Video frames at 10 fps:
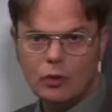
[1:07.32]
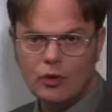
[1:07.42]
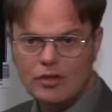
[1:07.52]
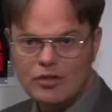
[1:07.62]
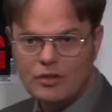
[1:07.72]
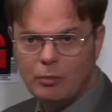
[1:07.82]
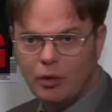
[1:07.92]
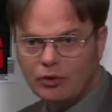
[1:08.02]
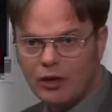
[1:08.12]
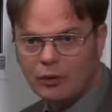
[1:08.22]
Don't worry, it's just a
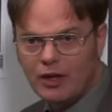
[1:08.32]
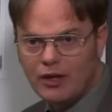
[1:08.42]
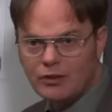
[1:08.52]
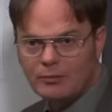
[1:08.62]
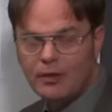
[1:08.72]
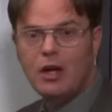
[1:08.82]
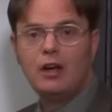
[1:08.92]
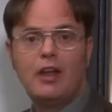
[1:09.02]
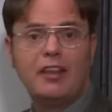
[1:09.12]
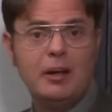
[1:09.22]
bull tranquilizer.
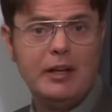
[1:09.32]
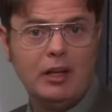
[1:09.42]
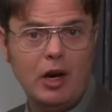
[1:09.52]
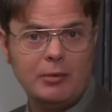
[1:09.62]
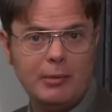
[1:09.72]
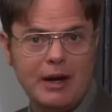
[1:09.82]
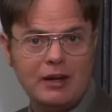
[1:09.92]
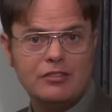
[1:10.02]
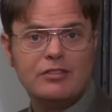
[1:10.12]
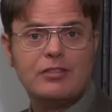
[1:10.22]
Nothing to be alarmed
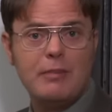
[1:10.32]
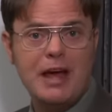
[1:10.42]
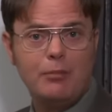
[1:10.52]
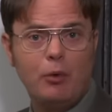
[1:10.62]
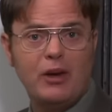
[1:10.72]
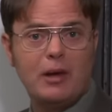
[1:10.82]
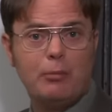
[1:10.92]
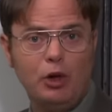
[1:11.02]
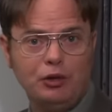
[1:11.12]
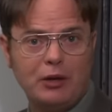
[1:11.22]
about. It's just a man pointing a
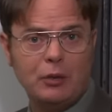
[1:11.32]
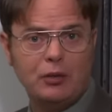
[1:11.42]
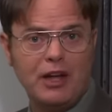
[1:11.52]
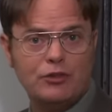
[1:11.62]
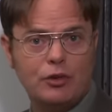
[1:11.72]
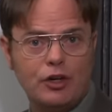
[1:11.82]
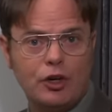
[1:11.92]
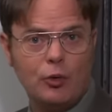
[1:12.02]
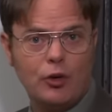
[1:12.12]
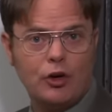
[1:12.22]
bull tranquilizer at a
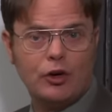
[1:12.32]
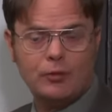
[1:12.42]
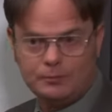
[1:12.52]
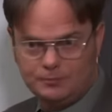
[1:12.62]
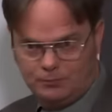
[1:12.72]
coworker.